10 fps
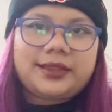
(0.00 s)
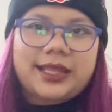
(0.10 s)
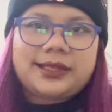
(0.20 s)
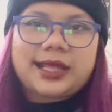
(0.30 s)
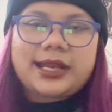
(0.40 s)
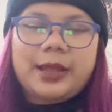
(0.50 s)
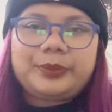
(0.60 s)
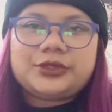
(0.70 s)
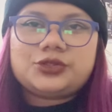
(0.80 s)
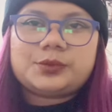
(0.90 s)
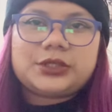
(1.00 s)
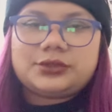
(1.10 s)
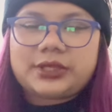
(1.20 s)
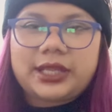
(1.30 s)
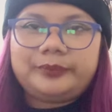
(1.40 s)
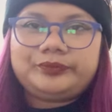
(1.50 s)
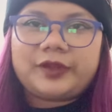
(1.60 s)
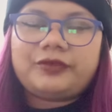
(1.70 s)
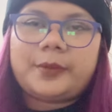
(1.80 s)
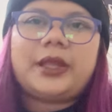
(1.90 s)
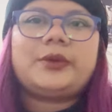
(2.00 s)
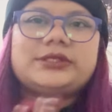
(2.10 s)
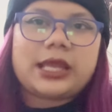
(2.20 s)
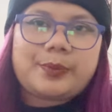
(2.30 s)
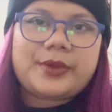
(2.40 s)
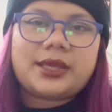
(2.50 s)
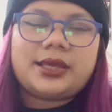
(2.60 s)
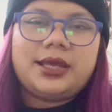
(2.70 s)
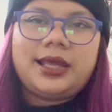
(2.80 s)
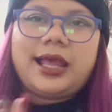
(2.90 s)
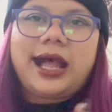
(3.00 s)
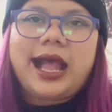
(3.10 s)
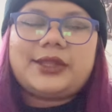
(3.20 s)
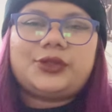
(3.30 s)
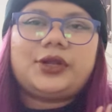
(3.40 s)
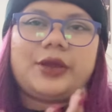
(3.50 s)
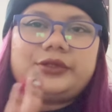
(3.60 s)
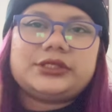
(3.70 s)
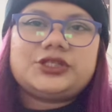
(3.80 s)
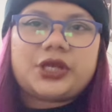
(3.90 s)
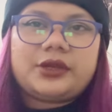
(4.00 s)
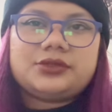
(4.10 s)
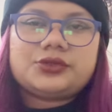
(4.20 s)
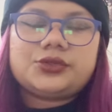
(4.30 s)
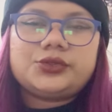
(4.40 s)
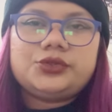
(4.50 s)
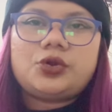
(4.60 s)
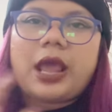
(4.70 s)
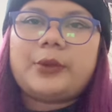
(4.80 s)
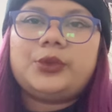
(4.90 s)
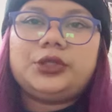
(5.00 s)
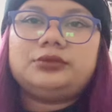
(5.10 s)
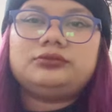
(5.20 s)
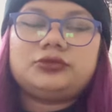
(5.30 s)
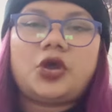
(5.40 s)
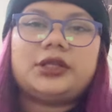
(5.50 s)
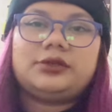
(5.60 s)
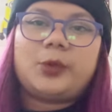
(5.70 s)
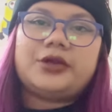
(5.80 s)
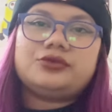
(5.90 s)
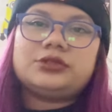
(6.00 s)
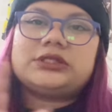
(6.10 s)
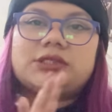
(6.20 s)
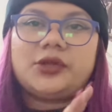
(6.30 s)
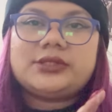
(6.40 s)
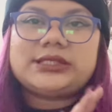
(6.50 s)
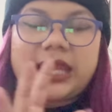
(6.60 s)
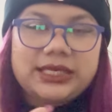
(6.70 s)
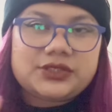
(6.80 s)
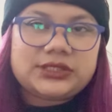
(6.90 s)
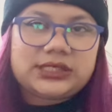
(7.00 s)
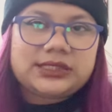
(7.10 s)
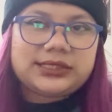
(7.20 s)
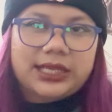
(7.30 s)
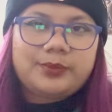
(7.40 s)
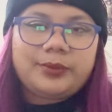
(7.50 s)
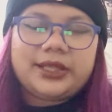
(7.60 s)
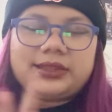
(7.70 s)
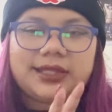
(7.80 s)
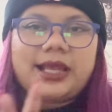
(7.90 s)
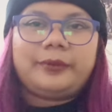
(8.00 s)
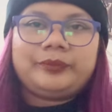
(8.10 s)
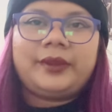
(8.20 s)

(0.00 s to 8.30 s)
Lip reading: thing that happened to me today. For me, it was epic. I thought I would just share it to you, though I will not want to disclose the agency's name, but yeah.